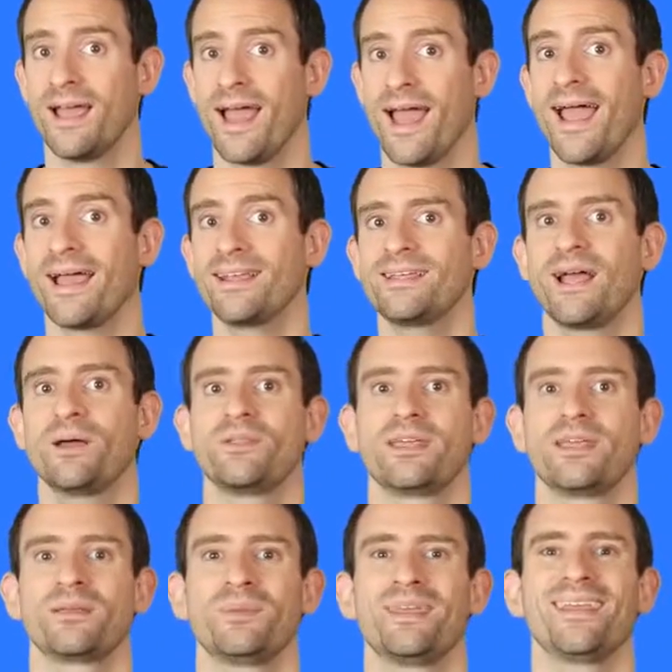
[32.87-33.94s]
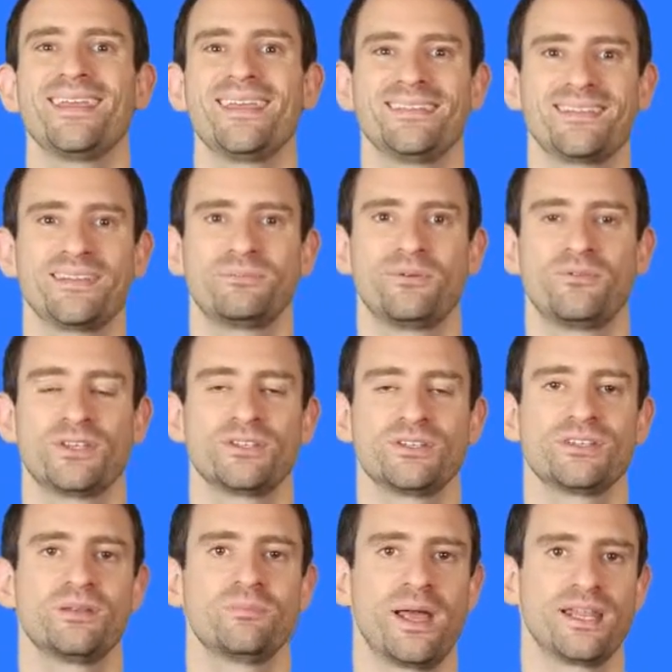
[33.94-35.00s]
and how they can be easily
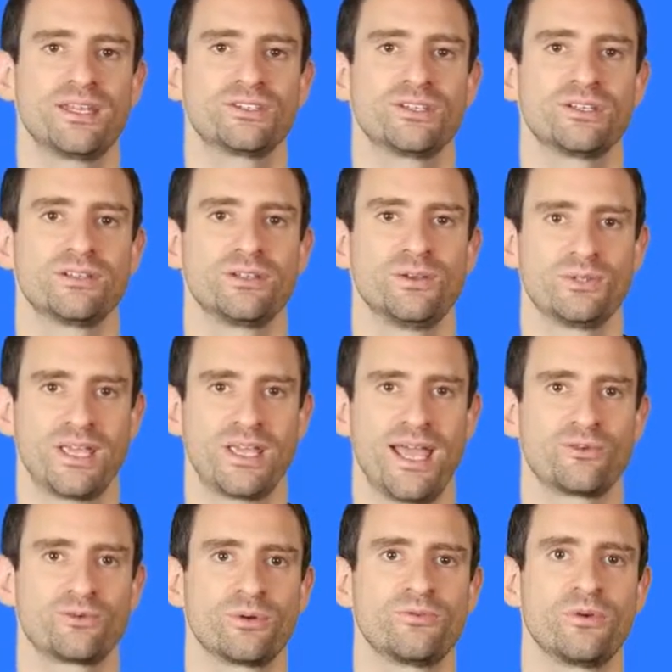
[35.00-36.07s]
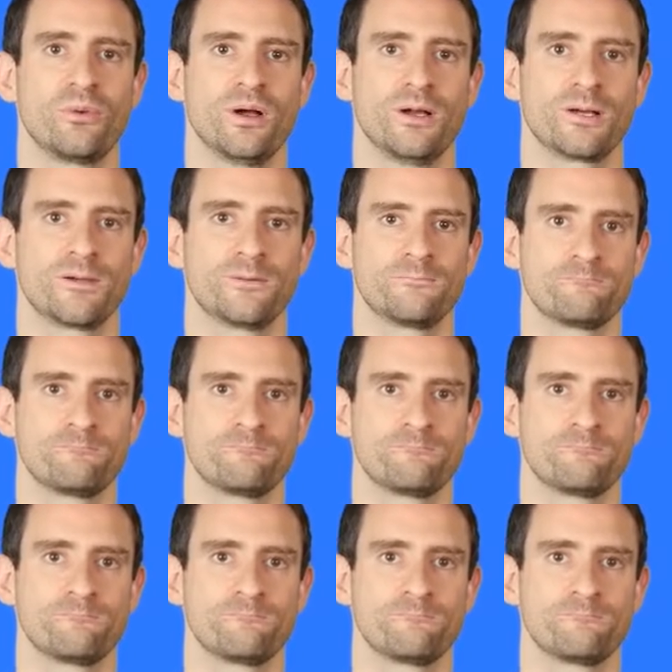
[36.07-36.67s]
provisioned and managed using Android for Work.